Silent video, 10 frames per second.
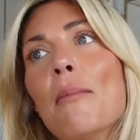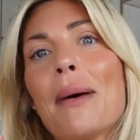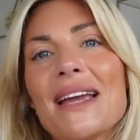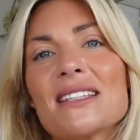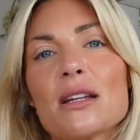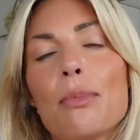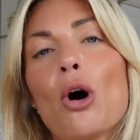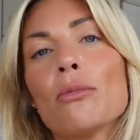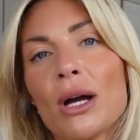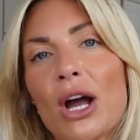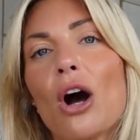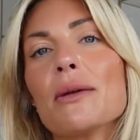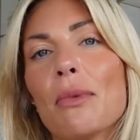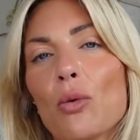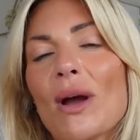based upon my
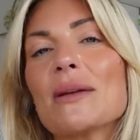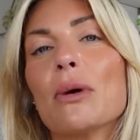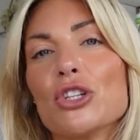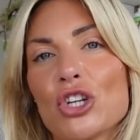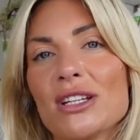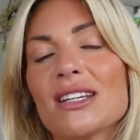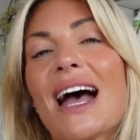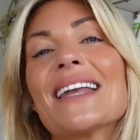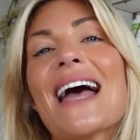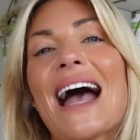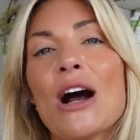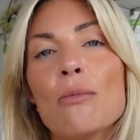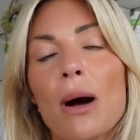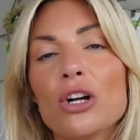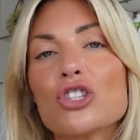height, my weight, my gender, and how
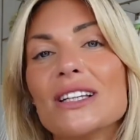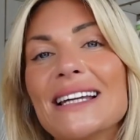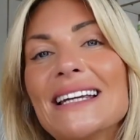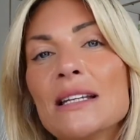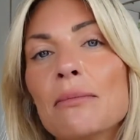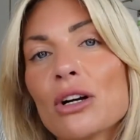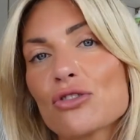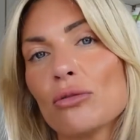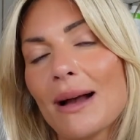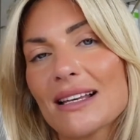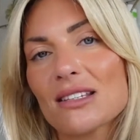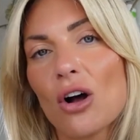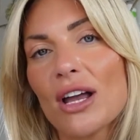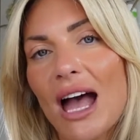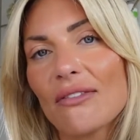much lean muscle mass
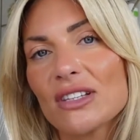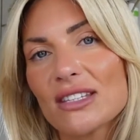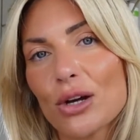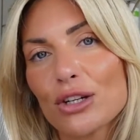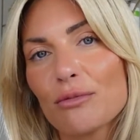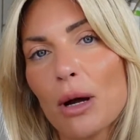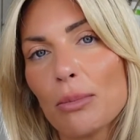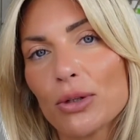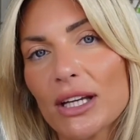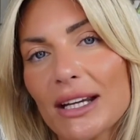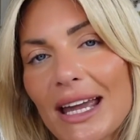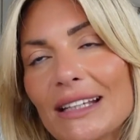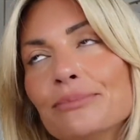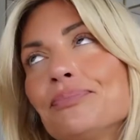I have inside of my body, okay?